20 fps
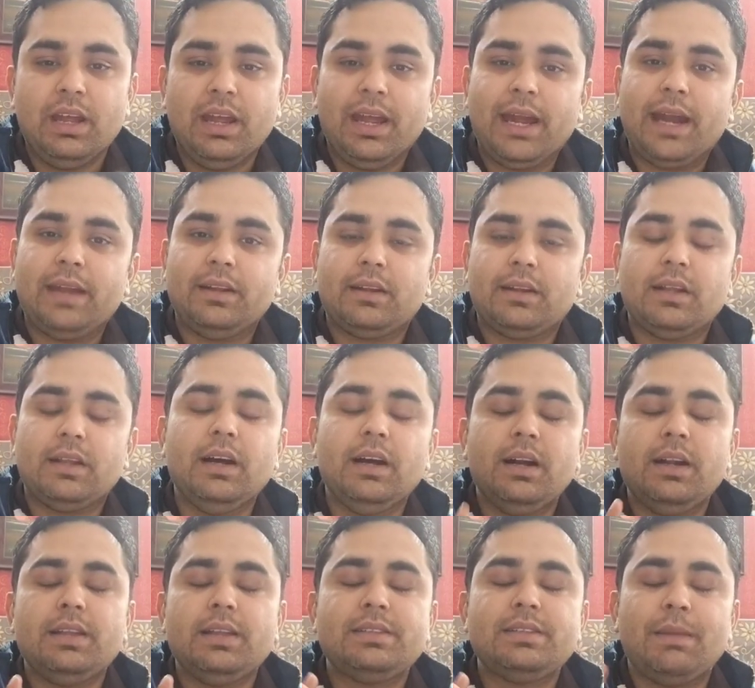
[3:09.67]
And the
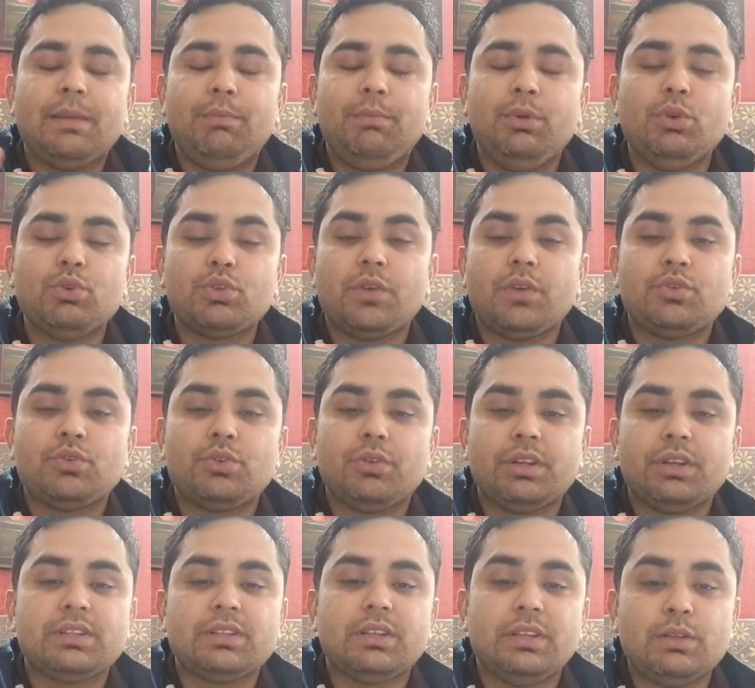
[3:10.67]
third is abuse of
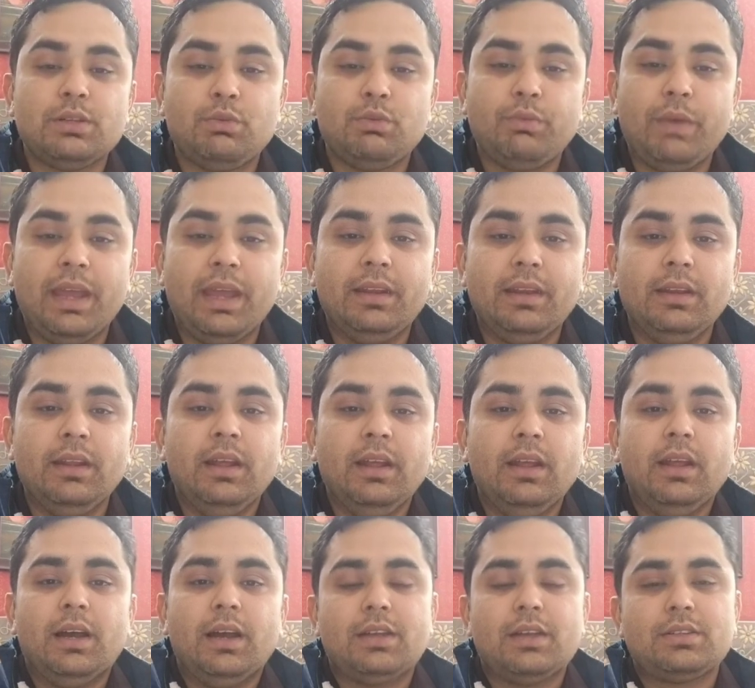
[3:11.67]
jurisdiction, is when
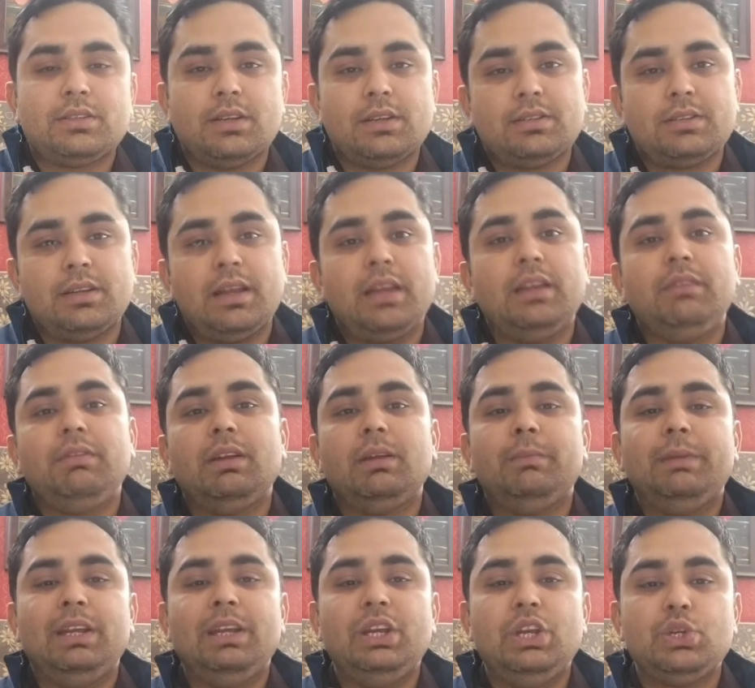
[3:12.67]
a certiorari will
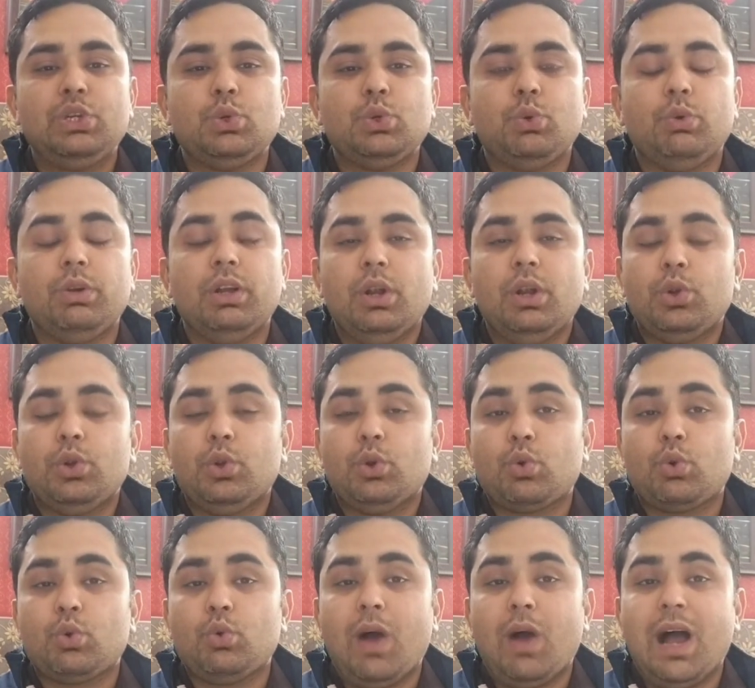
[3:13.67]
be issued to
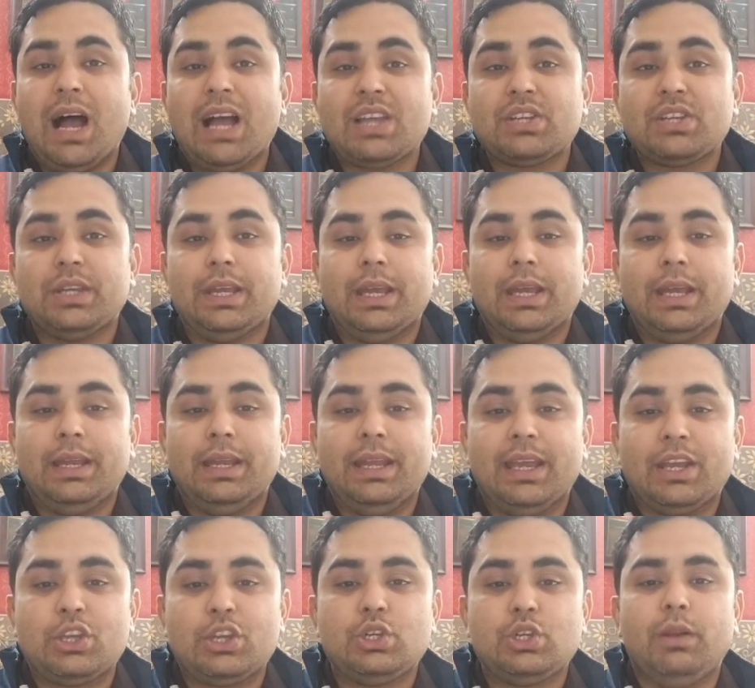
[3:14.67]
quash an
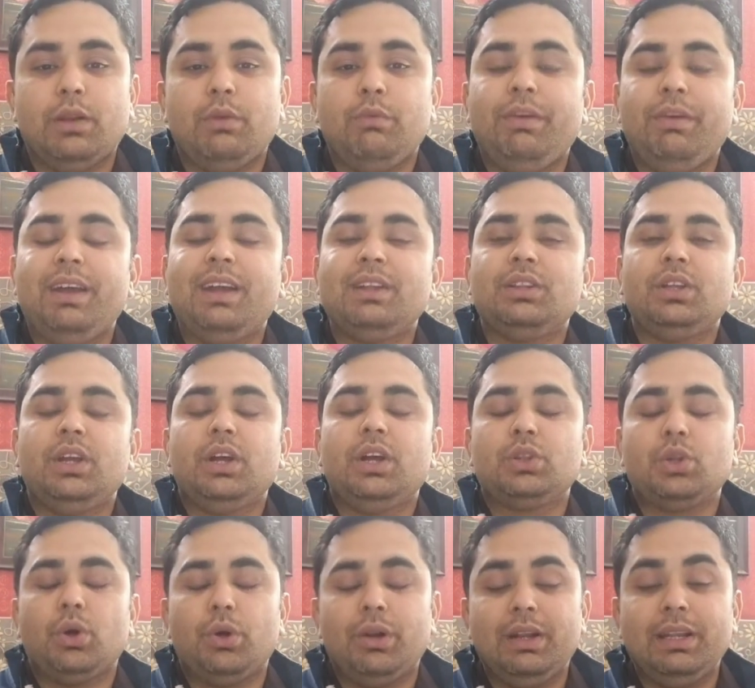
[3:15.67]
action where the
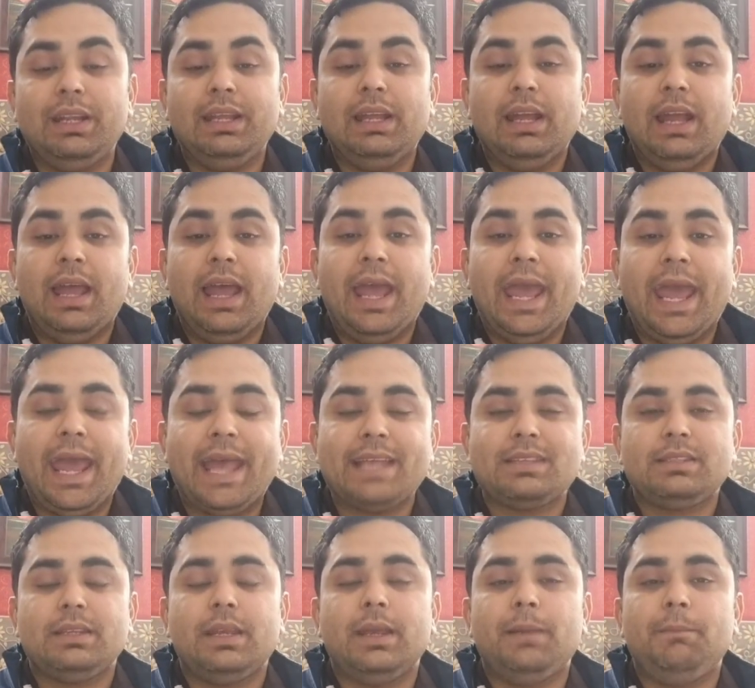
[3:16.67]
authority
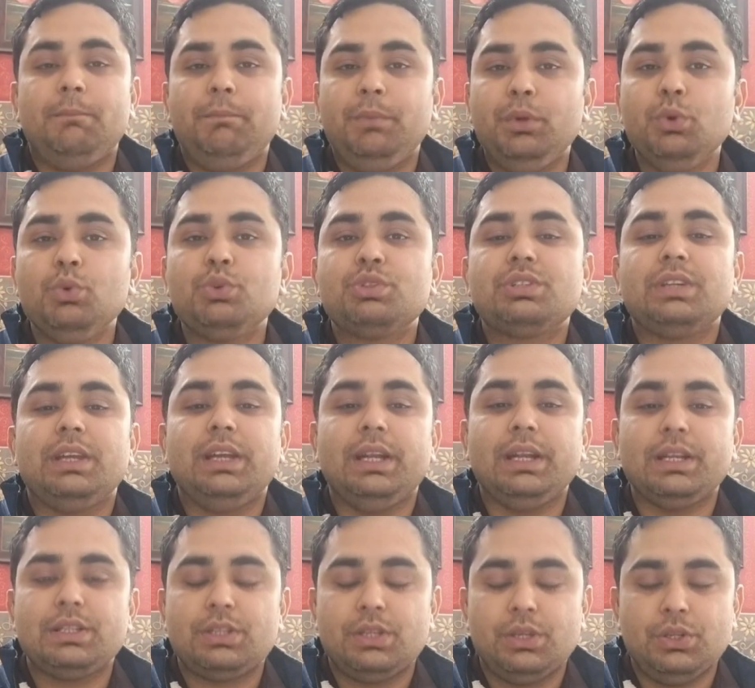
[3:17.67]
has abused
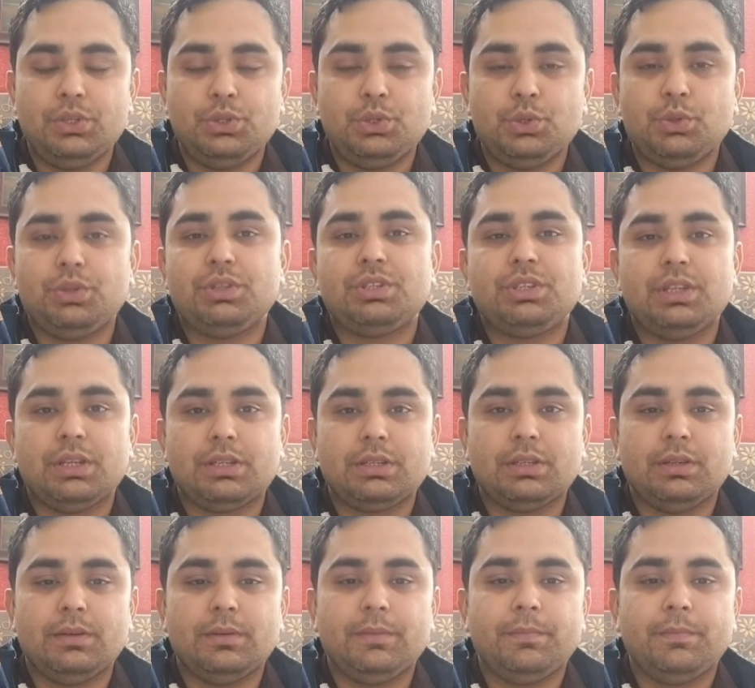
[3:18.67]
its jurisdiction.